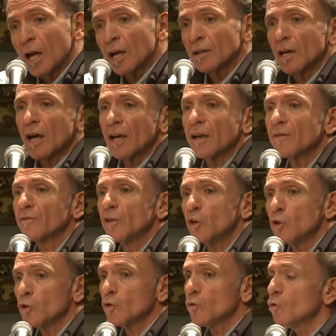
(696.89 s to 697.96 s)
I have
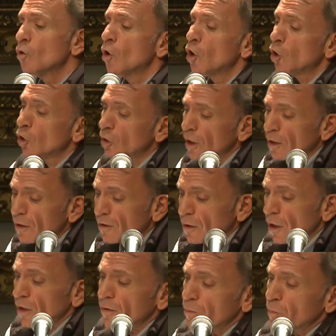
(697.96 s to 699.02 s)
you looking
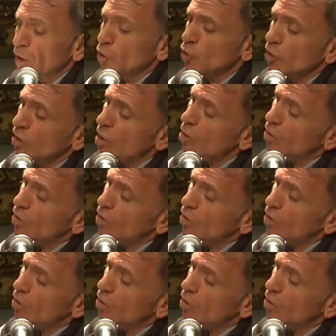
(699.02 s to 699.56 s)
at the picture,